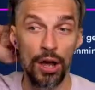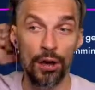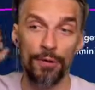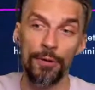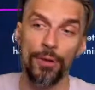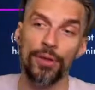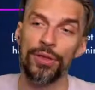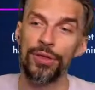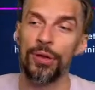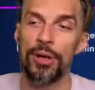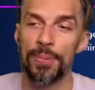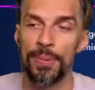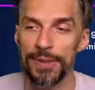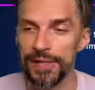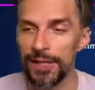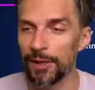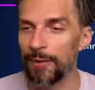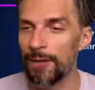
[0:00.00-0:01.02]
for
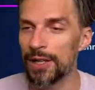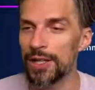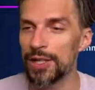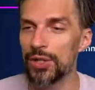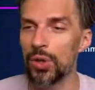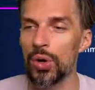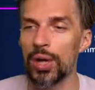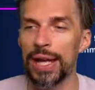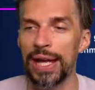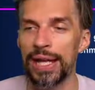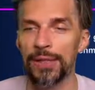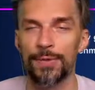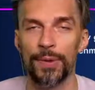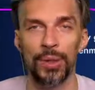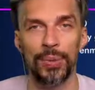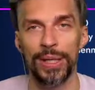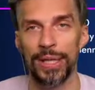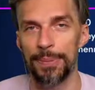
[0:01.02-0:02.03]
30% efficiency or hands
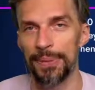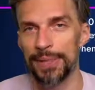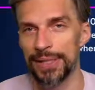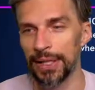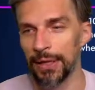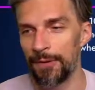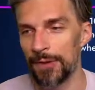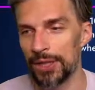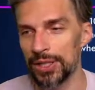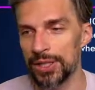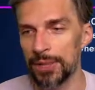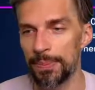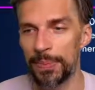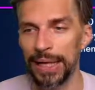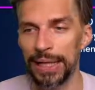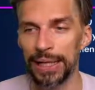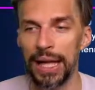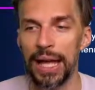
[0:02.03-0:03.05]
for 20% efficiency,
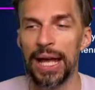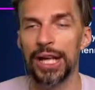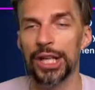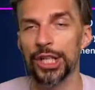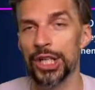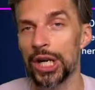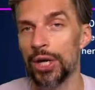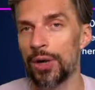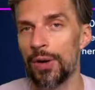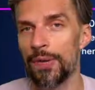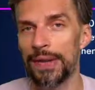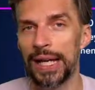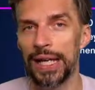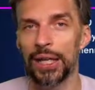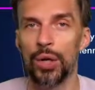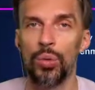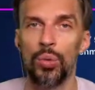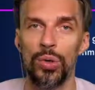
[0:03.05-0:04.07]
but share of
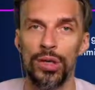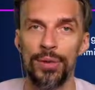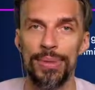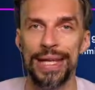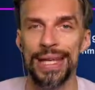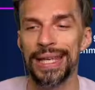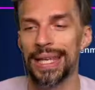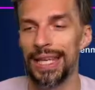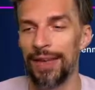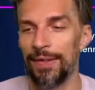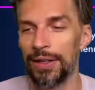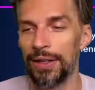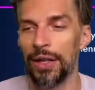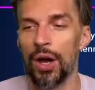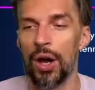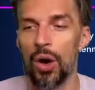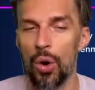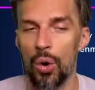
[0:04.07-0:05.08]
that will be
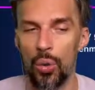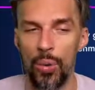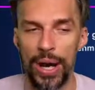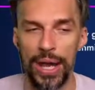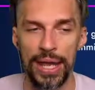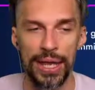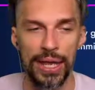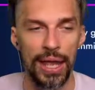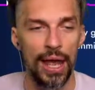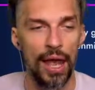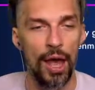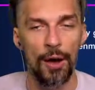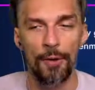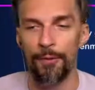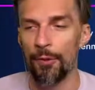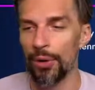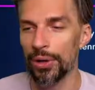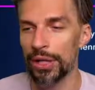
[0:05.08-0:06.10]
given away.
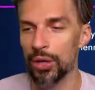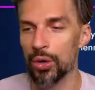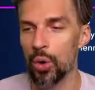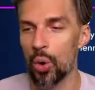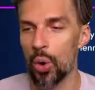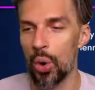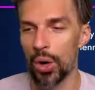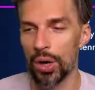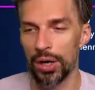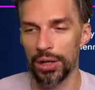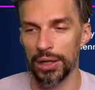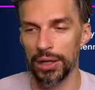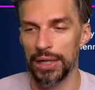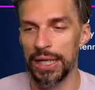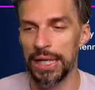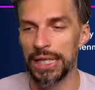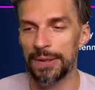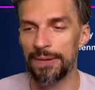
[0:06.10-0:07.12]
For the quartz,
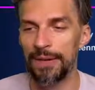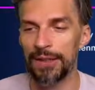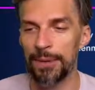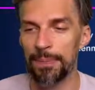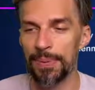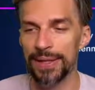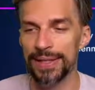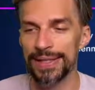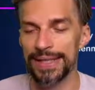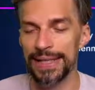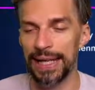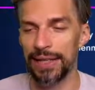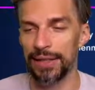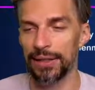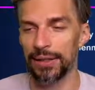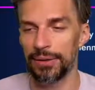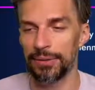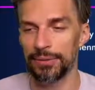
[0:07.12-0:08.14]
it's
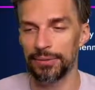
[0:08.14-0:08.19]
50%